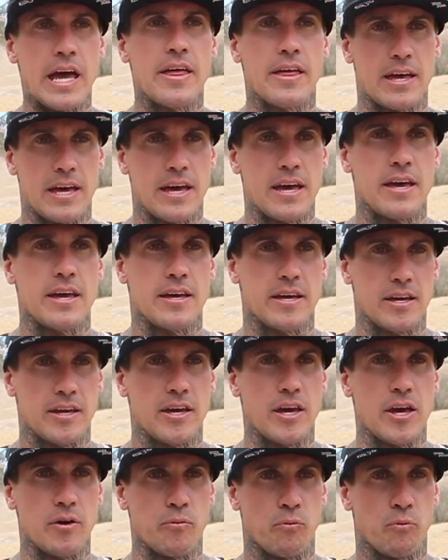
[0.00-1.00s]
it,
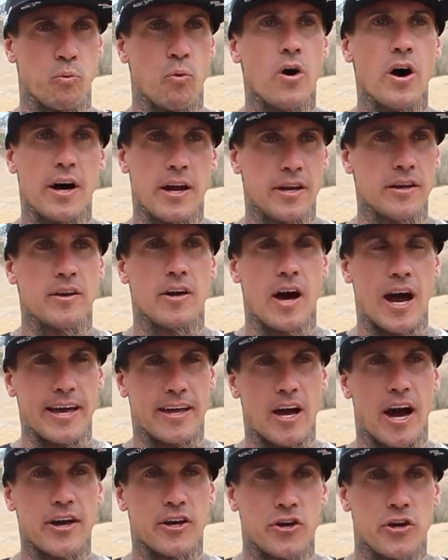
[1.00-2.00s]
one, I,
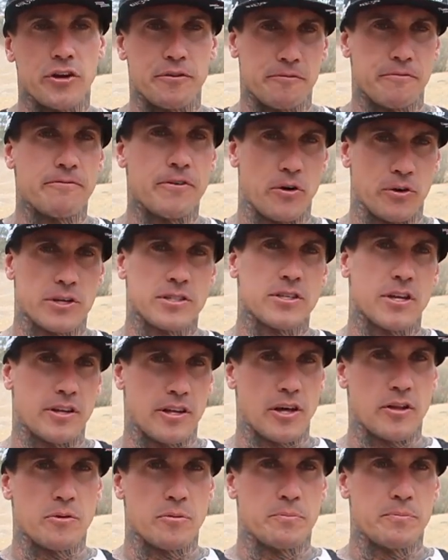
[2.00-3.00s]
I couldn't focus on
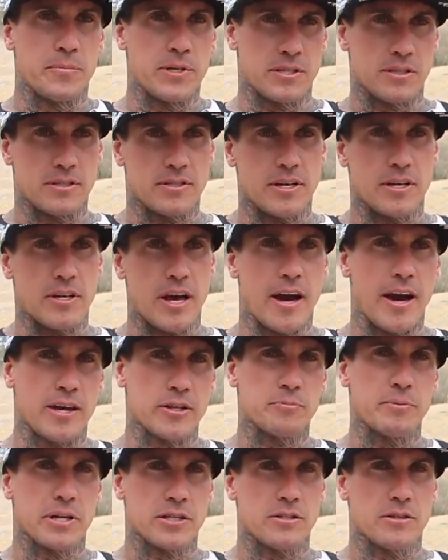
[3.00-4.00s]
the other business
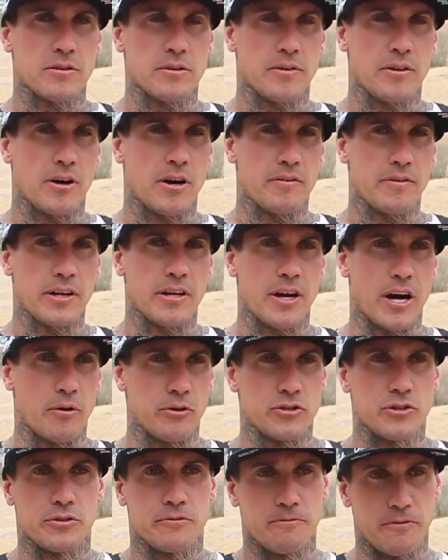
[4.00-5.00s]
aspects of, the, of it. I
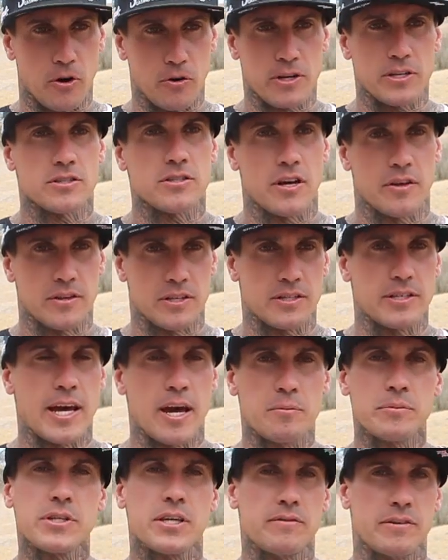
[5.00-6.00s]
was just focused on this
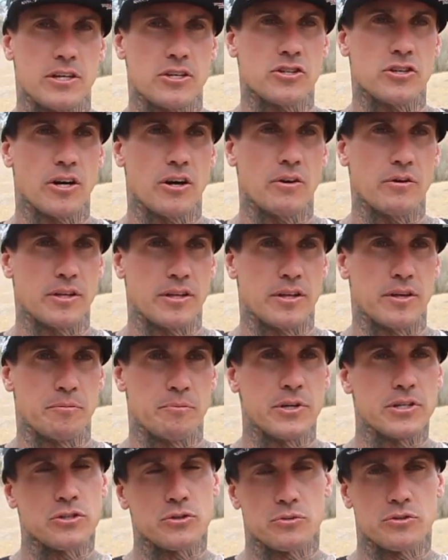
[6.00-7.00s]
damn TV show, and the
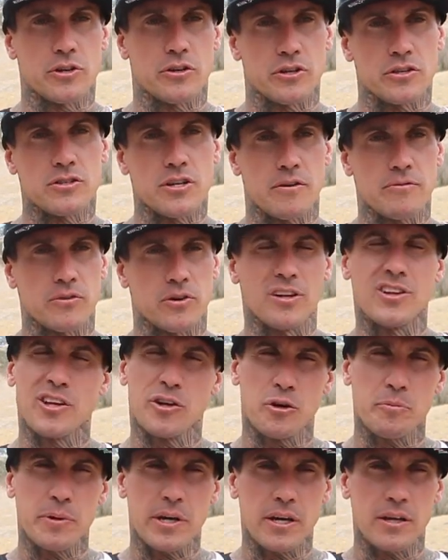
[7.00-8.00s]
business was starting to suffer a
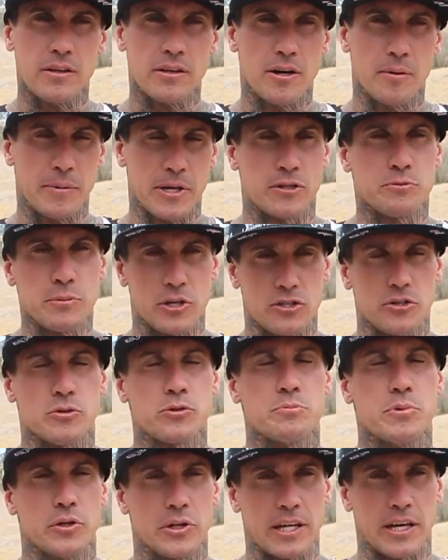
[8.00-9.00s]
little bit. I mean, as mm-hmm. much as it
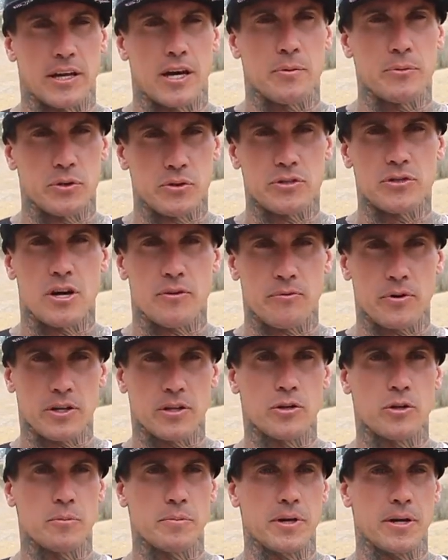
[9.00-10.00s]
was building it up, it was suffering
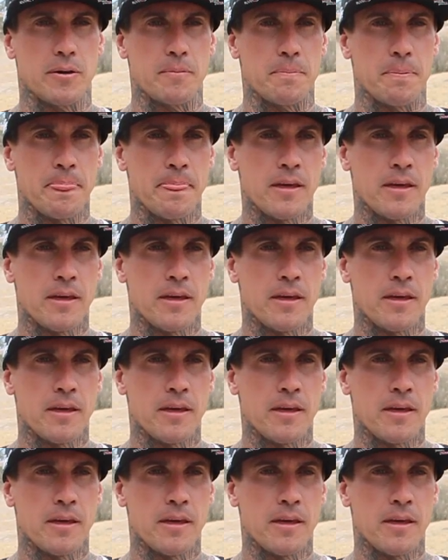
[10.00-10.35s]
a little bit.